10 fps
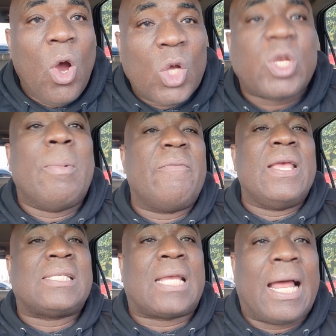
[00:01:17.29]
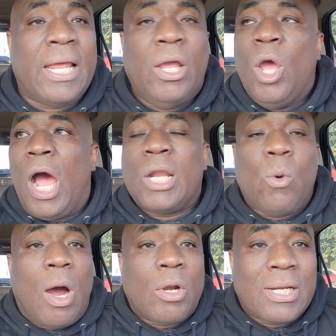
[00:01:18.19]
So, me basically,
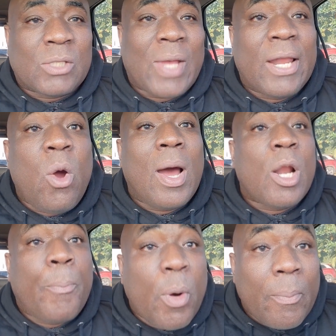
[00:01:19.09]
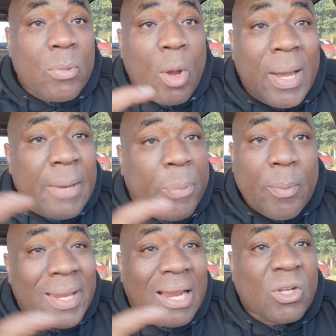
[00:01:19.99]
that's why I don't want to nobody put
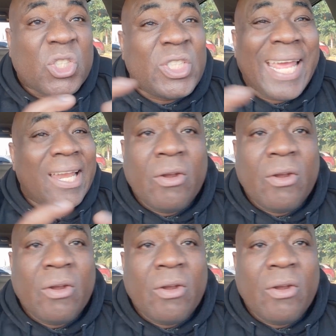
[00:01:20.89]
me in no shell, you